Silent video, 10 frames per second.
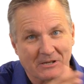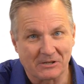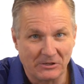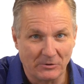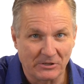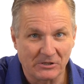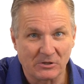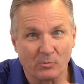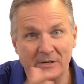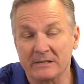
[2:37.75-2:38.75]
excuses
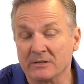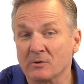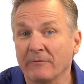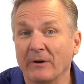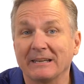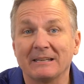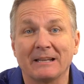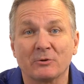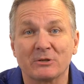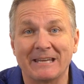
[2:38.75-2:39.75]
to reasons, if I didn't
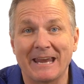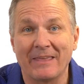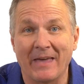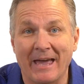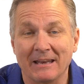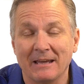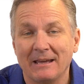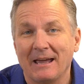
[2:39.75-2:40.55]
understand that,